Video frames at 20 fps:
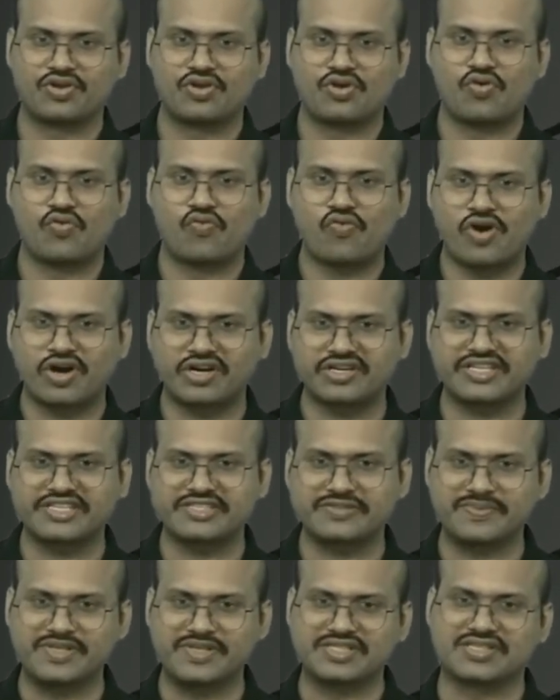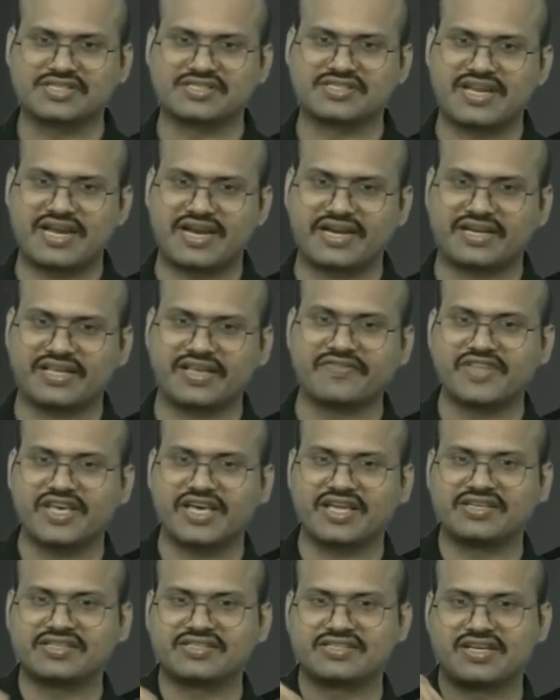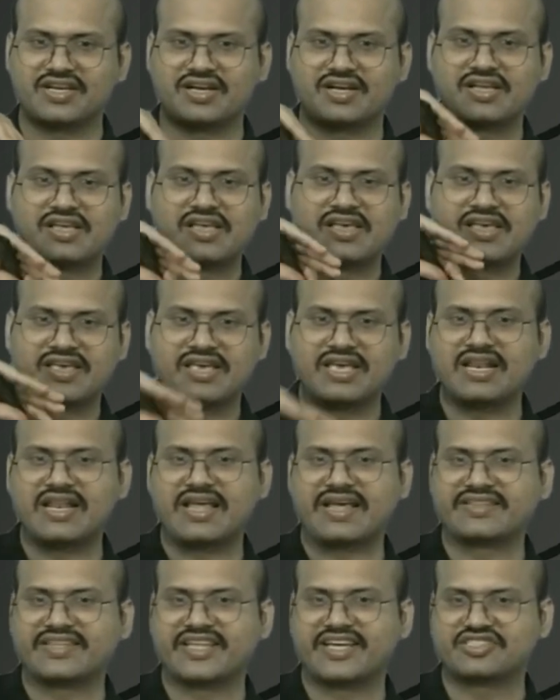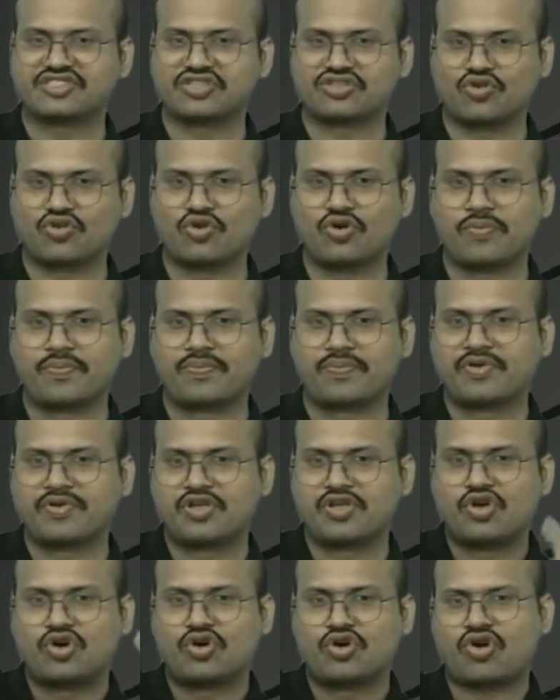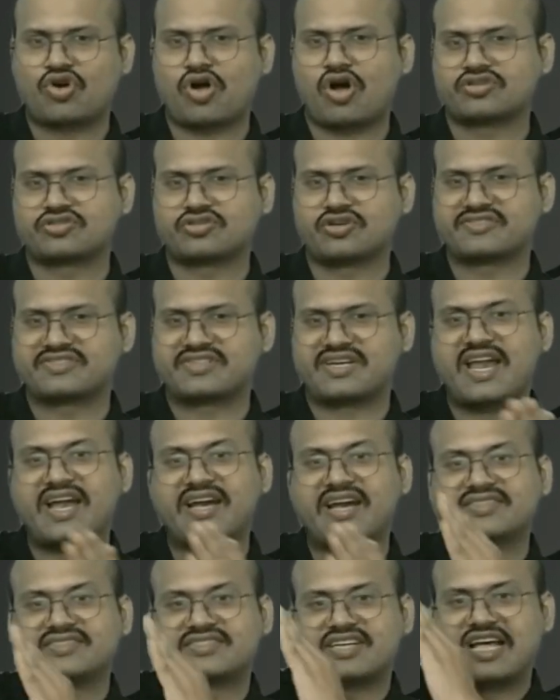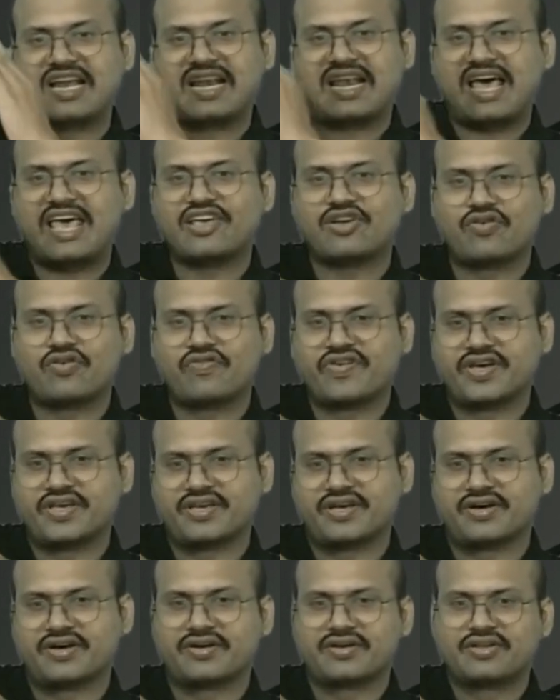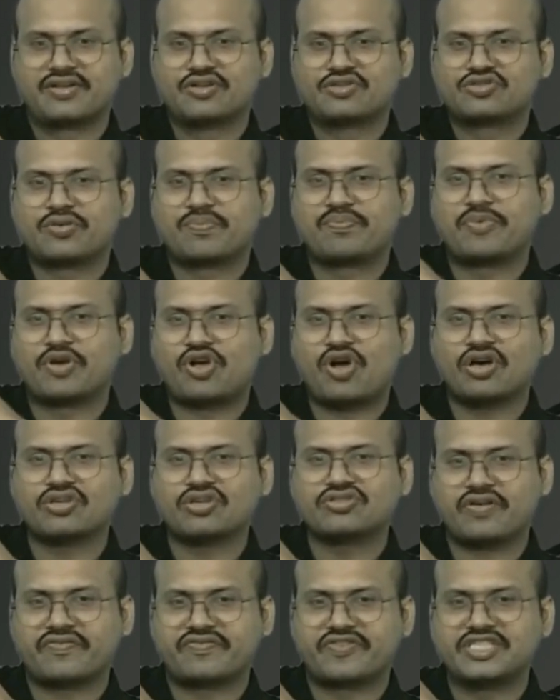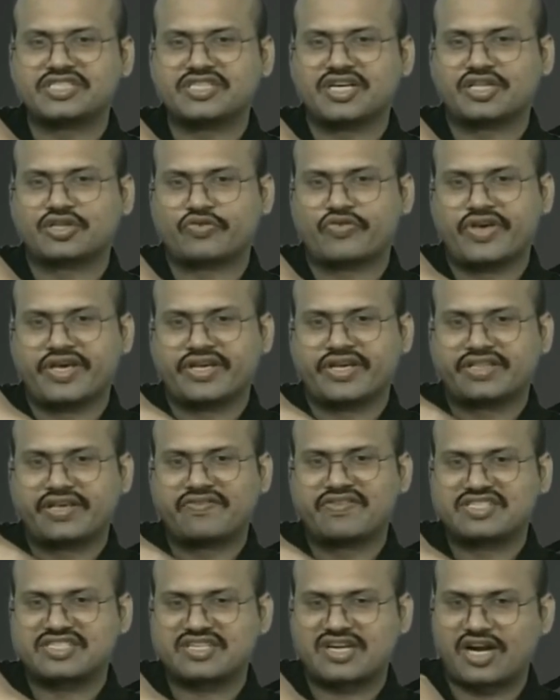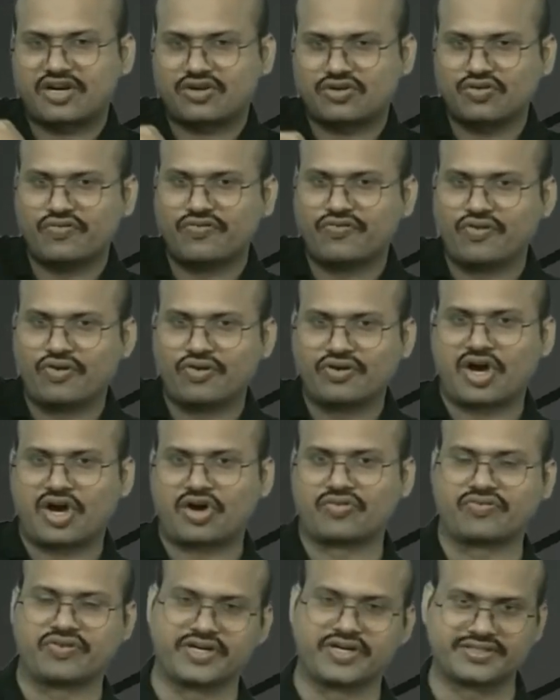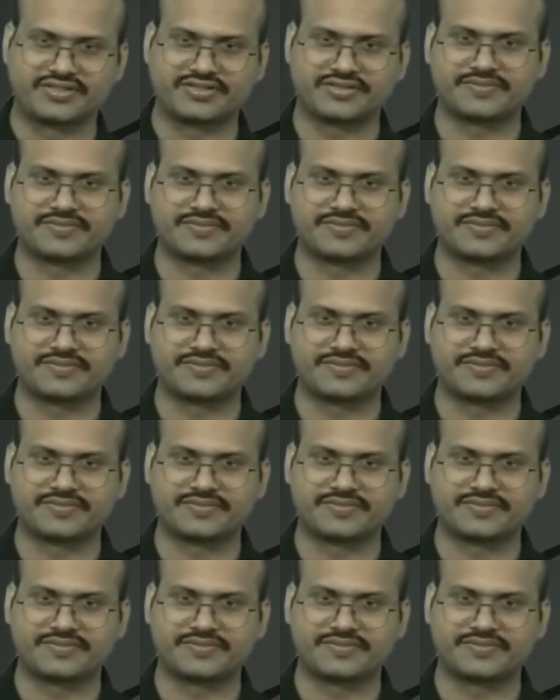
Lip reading: What this means is that if there is a hill and there is a slope, rocks or slants are lying over here. So because of this earthquake, they will start to flow downwards.